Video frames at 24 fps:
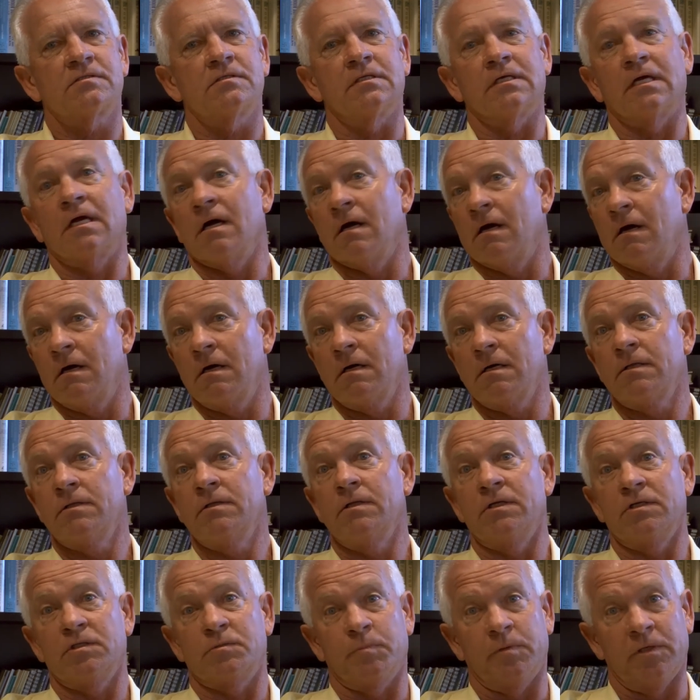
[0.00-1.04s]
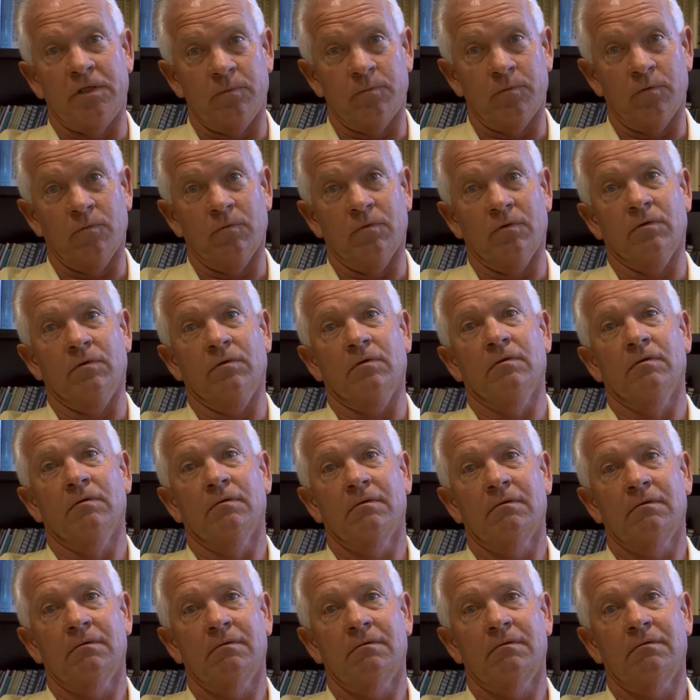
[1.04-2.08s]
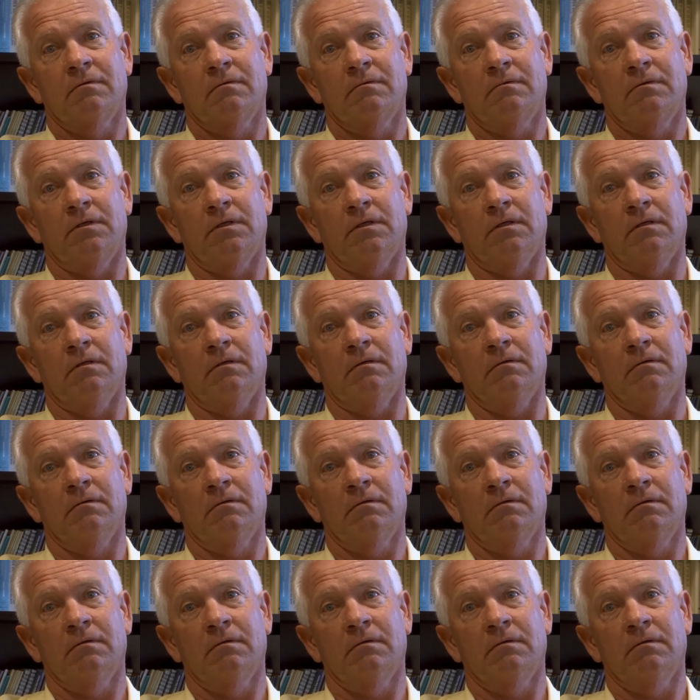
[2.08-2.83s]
and kind these people were, you know.